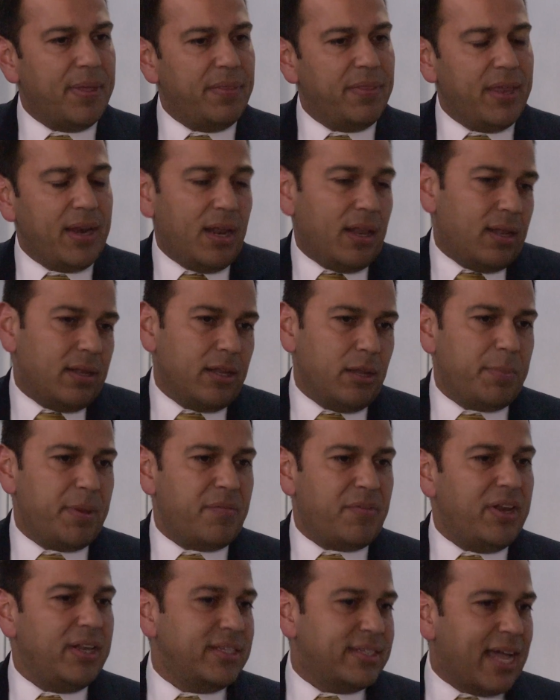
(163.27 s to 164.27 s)
and then a little bit
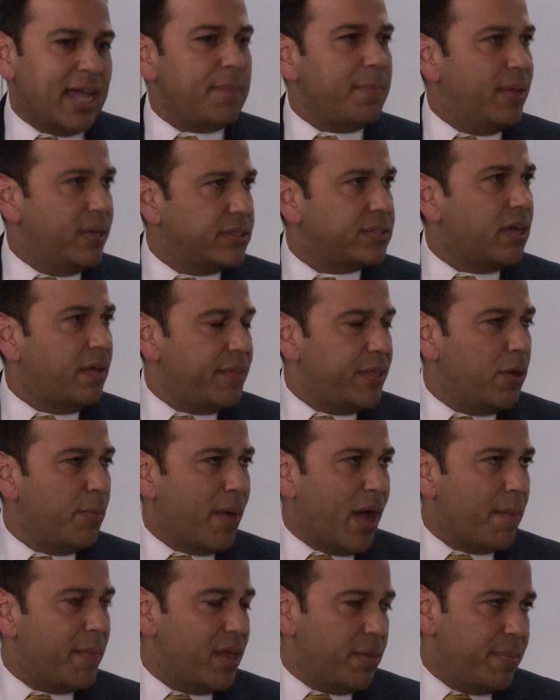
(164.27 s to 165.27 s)
of an indictment on the
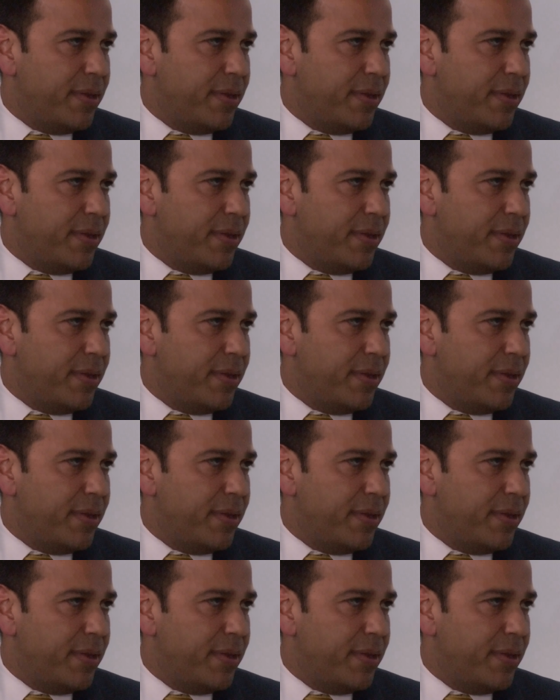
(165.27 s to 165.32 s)
Obama